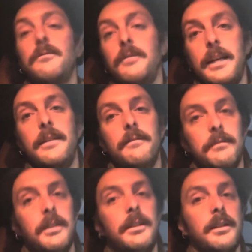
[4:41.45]
great,
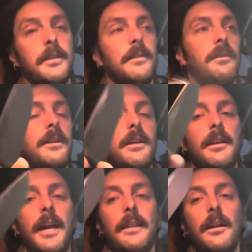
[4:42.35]
really good.
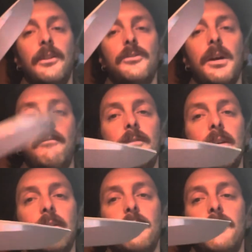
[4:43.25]
And on the drop,
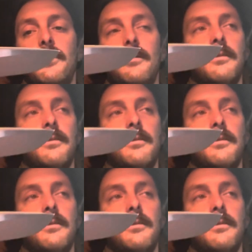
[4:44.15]
very smooth.